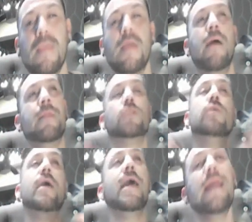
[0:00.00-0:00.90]
I'm going to
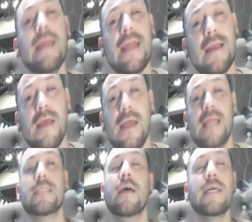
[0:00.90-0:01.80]
try it again
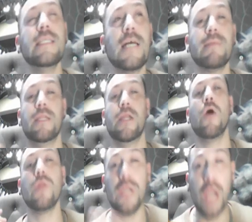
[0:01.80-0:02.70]
until he tells me,
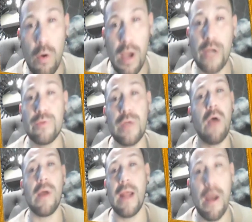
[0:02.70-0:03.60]
no, I do not
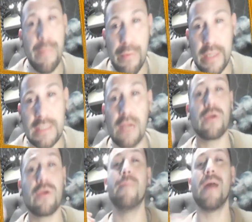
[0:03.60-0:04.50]
want to help you with this. I'm
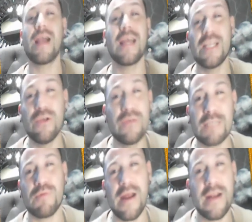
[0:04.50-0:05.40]
not going to use this
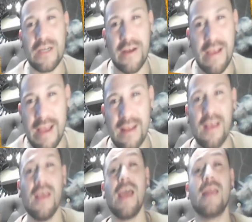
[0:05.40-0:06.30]
product on your head.
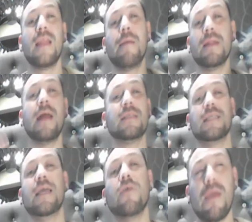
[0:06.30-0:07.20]
And then I'm going to have to
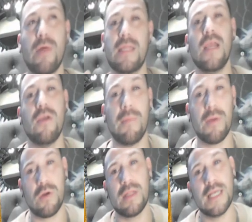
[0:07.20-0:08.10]
say, okay, well, thank you. I'm going
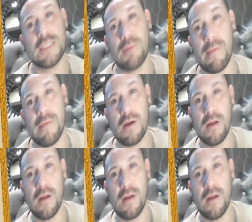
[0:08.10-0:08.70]
to go to the next barber.